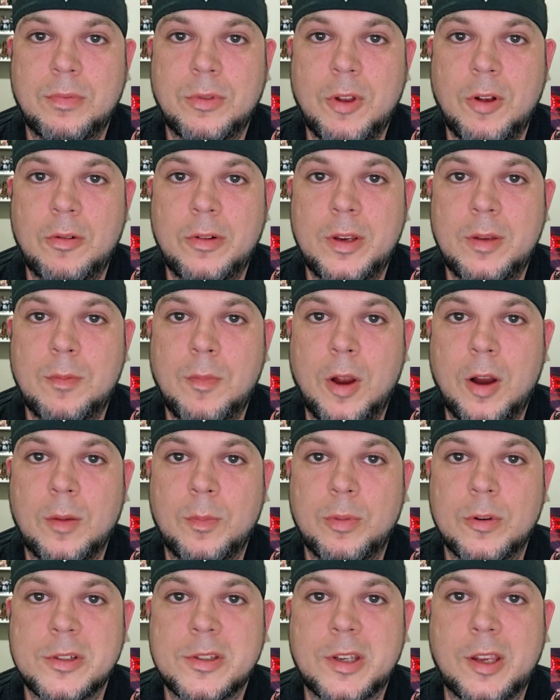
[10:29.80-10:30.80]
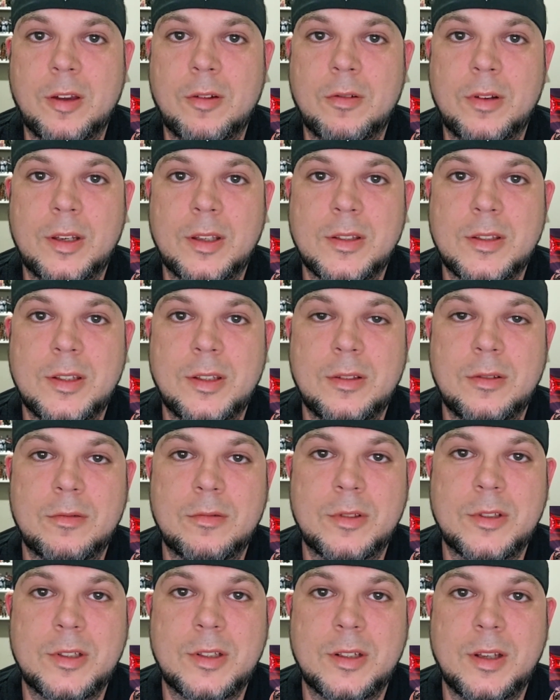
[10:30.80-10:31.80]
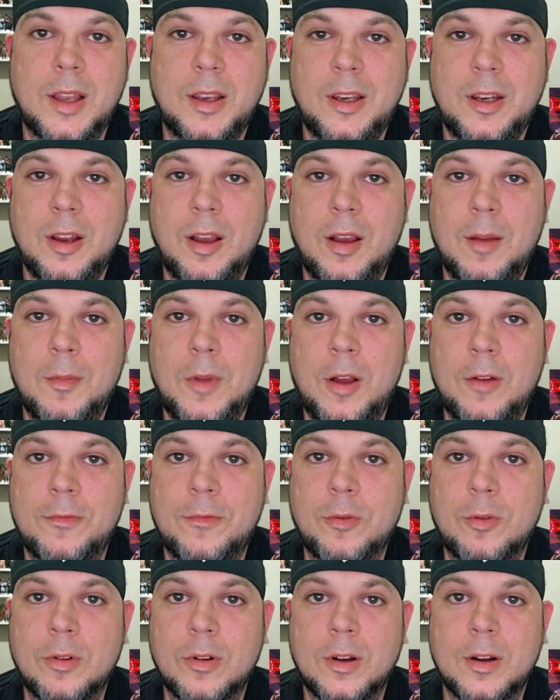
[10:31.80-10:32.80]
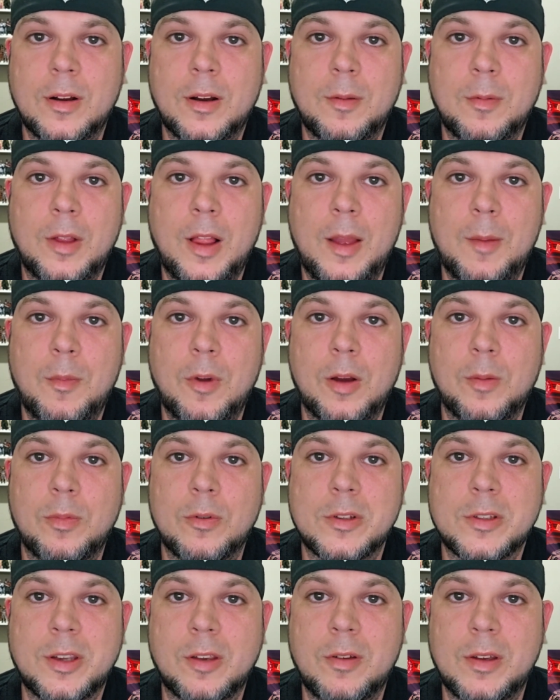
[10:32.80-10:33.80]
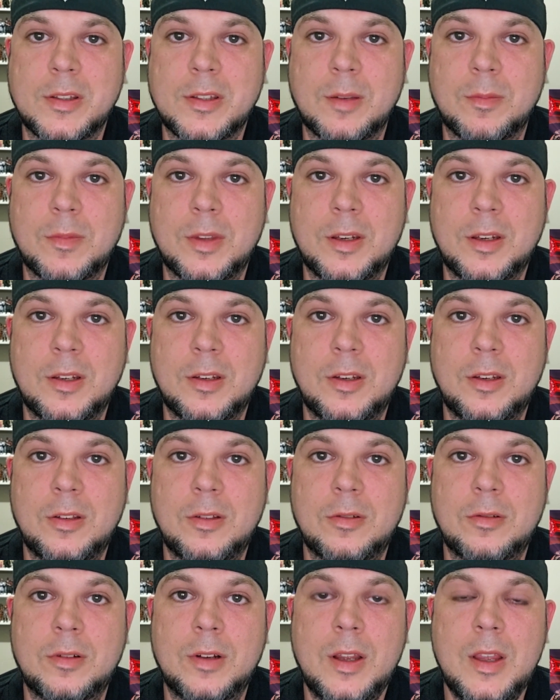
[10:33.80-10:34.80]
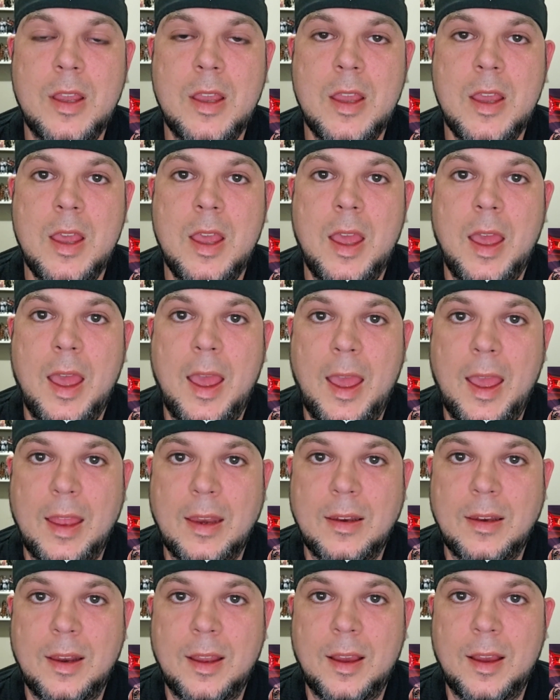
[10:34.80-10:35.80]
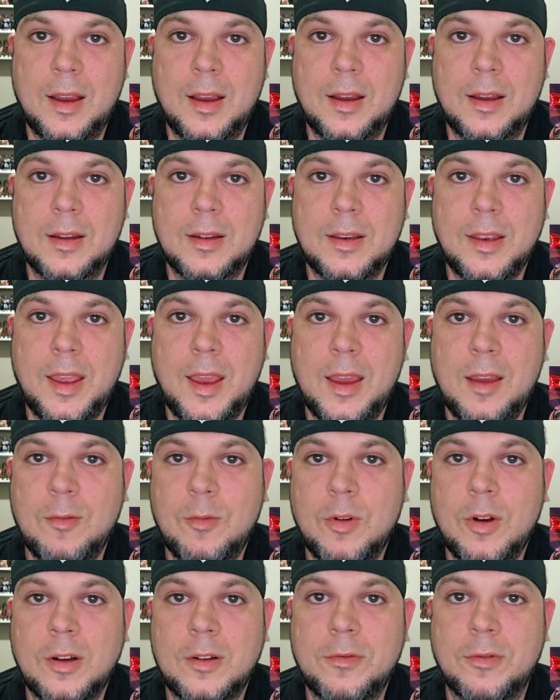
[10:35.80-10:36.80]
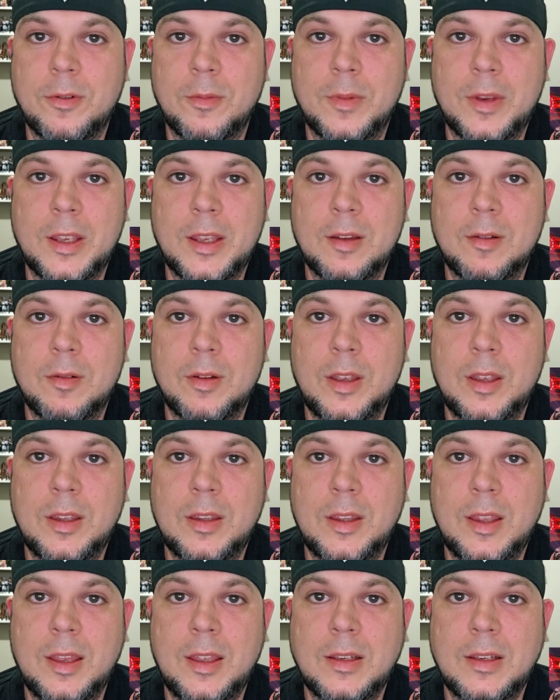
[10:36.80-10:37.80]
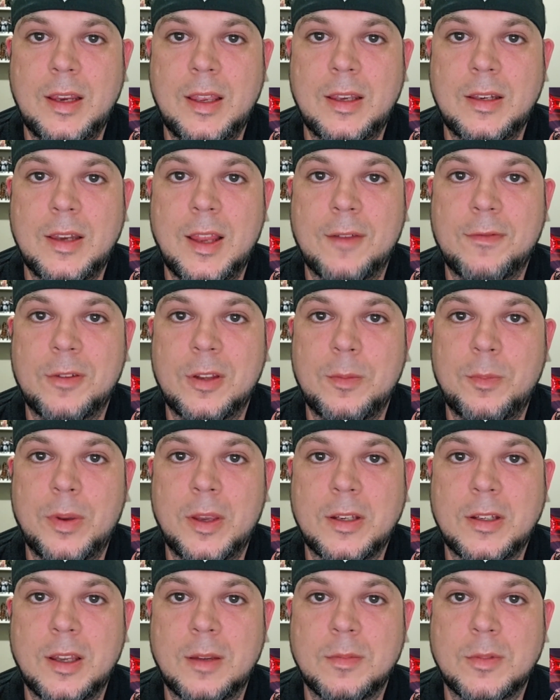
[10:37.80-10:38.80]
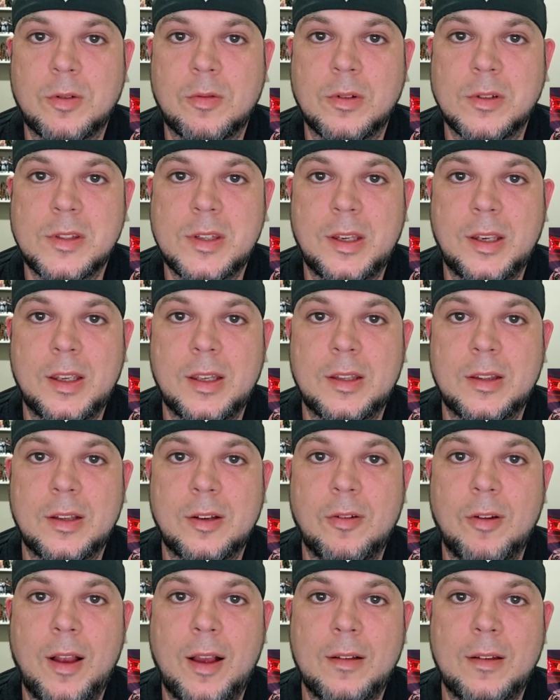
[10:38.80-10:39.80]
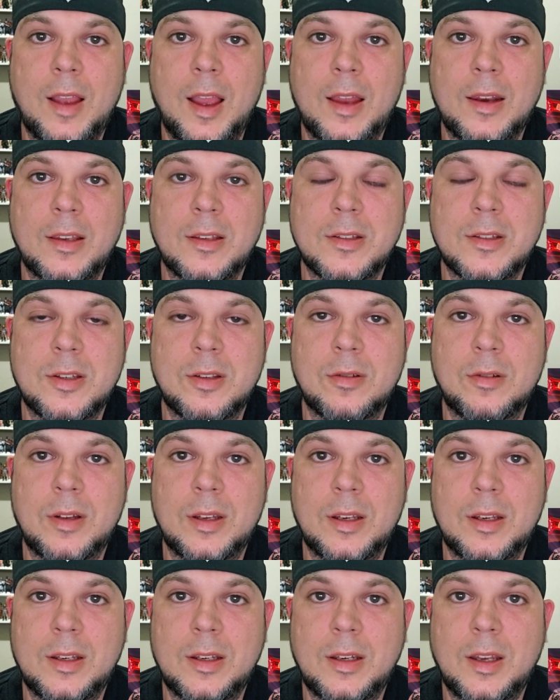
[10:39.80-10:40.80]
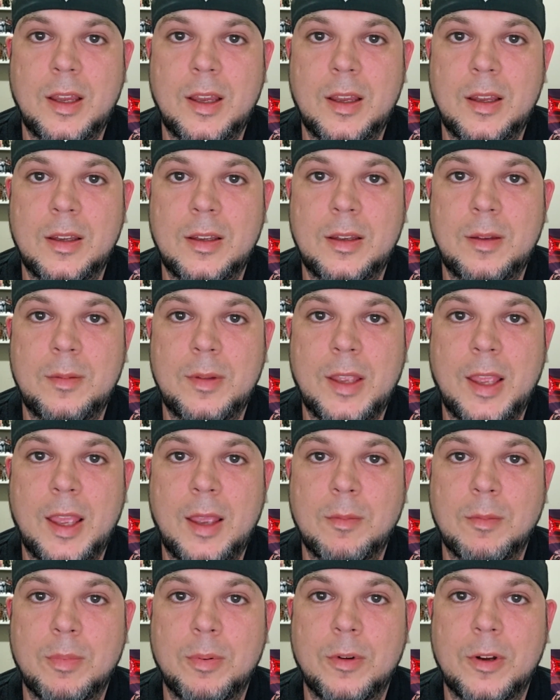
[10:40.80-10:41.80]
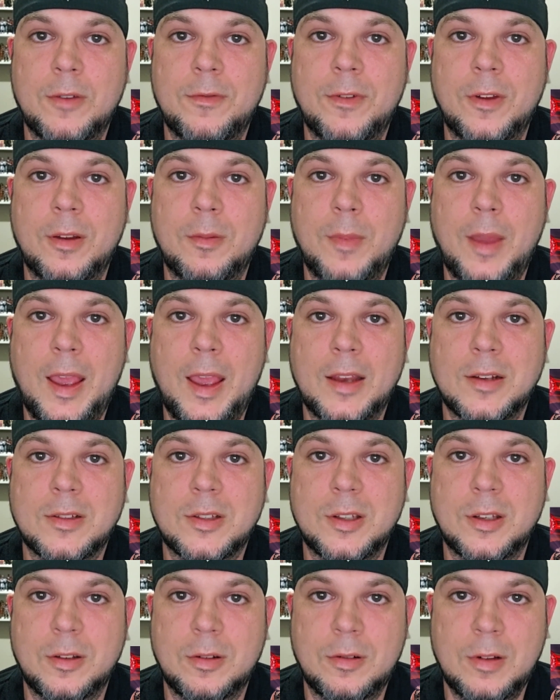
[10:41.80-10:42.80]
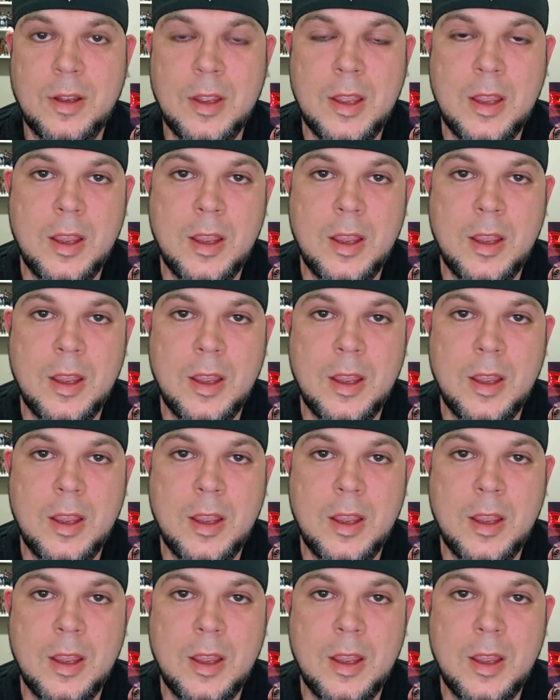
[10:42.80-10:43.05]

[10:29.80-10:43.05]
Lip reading: throwing in Mark Briscoe in it too, which, you know, I'm all for. I'm glad Mark Briscoe has something to do. And, yeah, it worked for me. It definitely picked up towards the end. The crowd got into it, and it became a pretty fun match. So